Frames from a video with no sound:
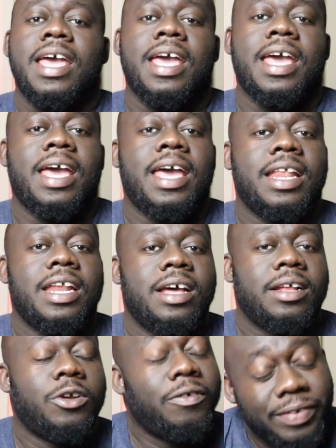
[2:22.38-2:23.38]
And
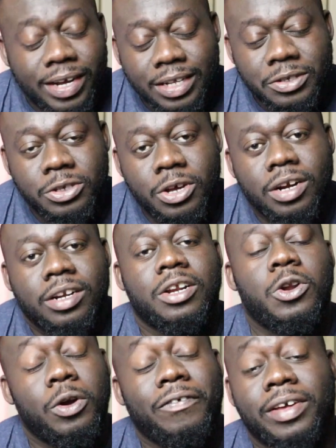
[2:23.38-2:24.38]
don't forget to turn on the
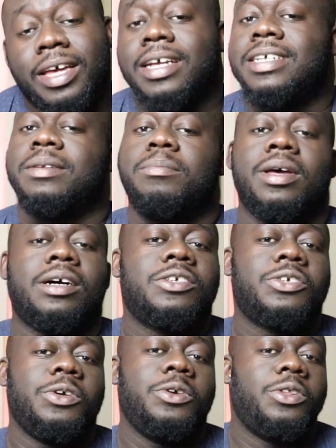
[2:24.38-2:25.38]
notification bell
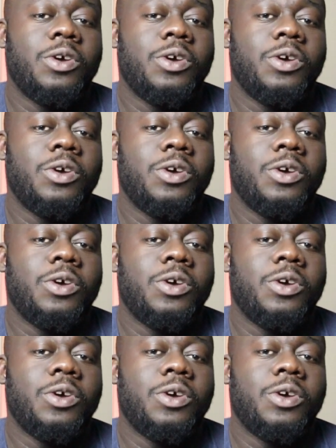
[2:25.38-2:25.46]
so you